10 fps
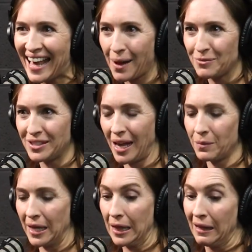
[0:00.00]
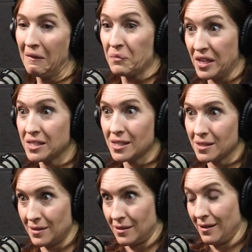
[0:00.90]
I'm like, this
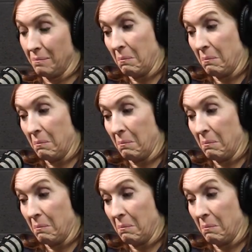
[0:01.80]
is my